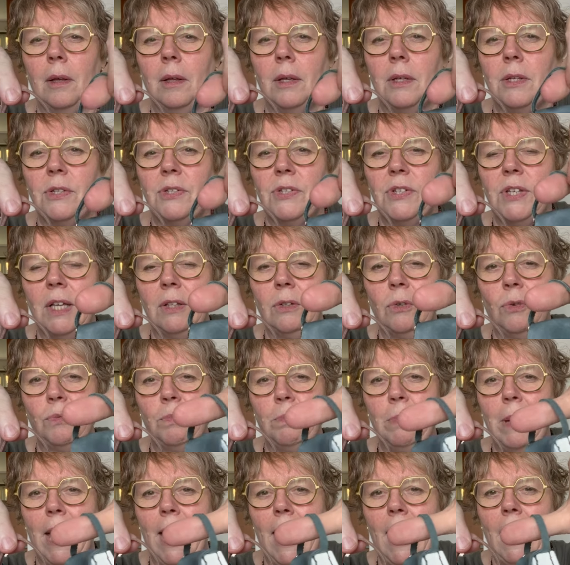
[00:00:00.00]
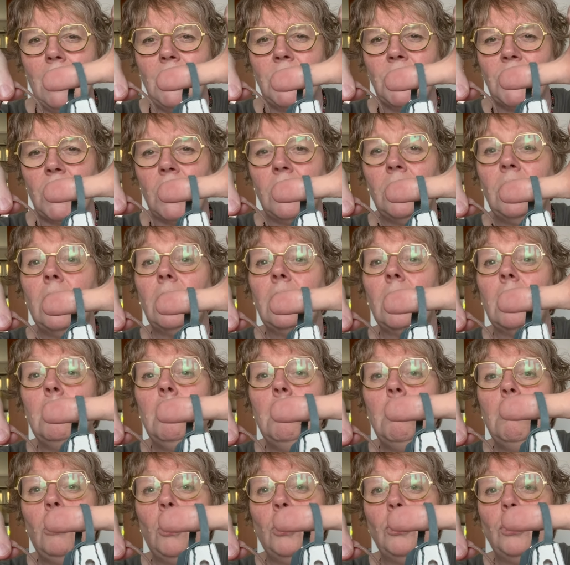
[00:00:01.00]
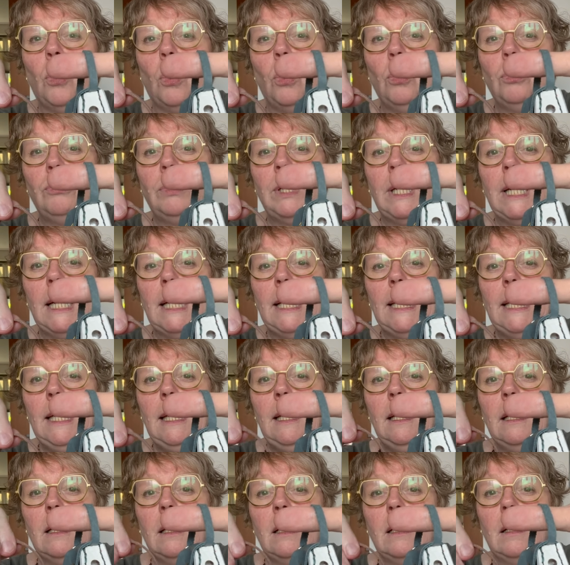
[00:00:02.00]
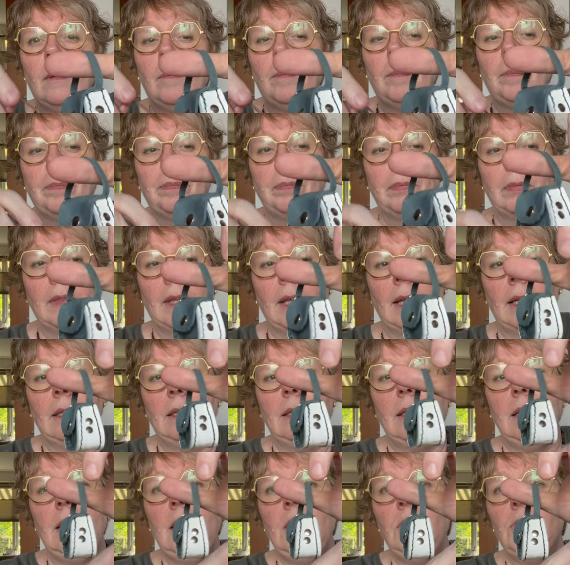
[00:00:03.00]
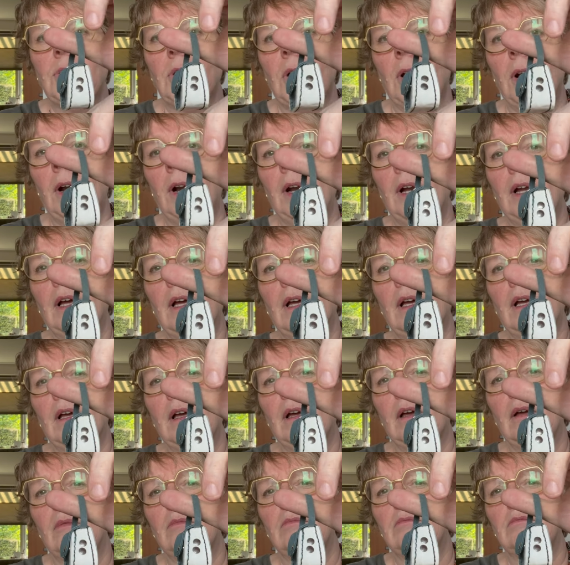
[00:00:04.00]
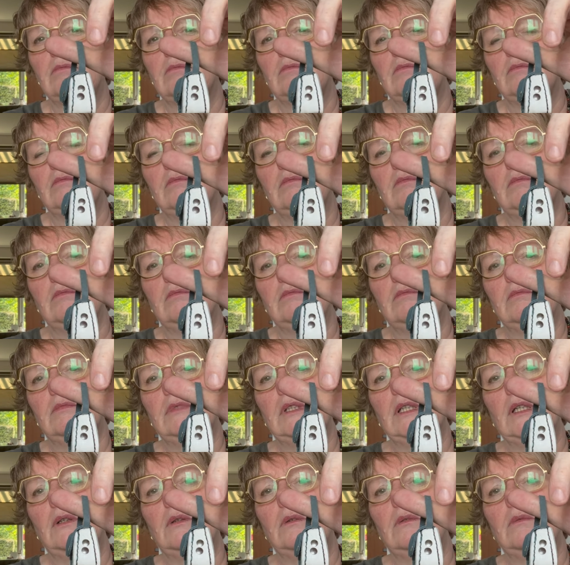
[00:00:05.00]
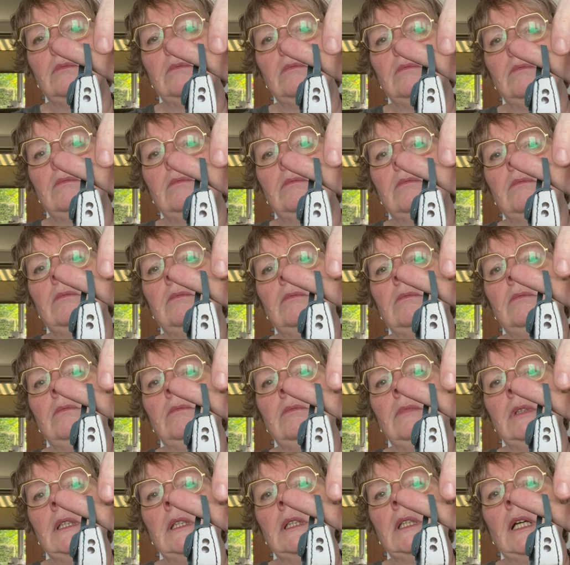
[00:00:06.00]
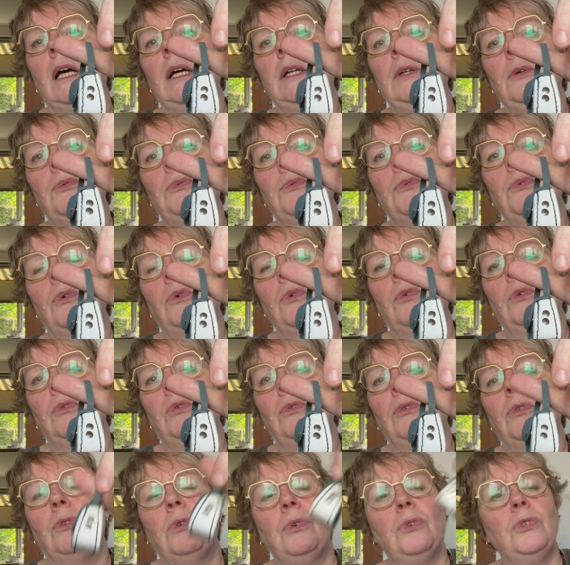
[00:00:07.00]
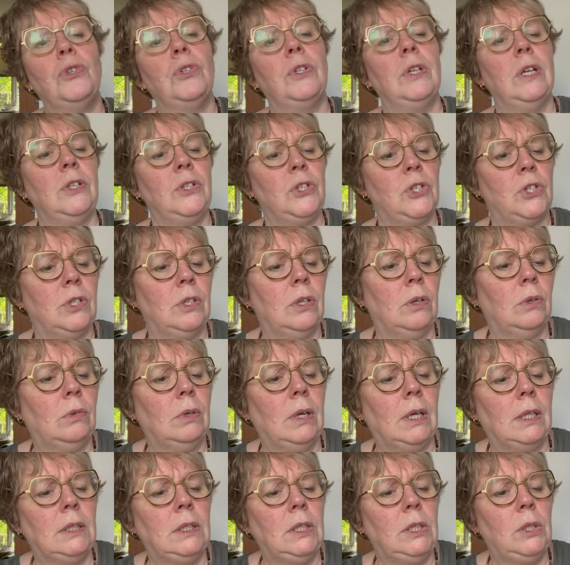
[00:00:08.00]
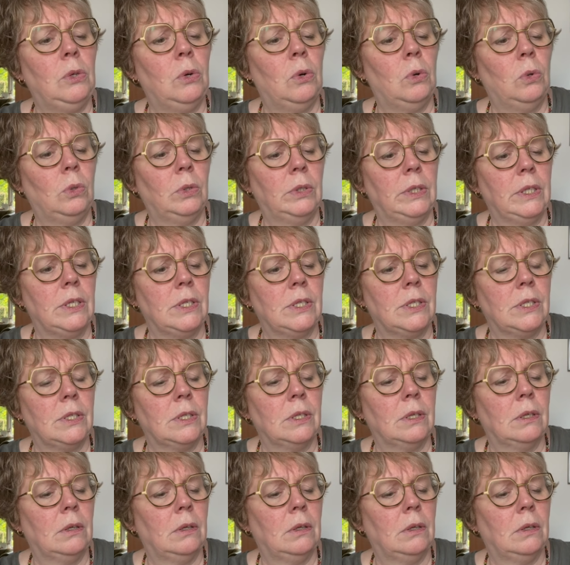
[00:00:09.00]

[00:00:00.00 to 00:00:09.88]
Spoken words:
set of bags, another model really. These are, well, with a kind of cross stitch. No, how do you call this?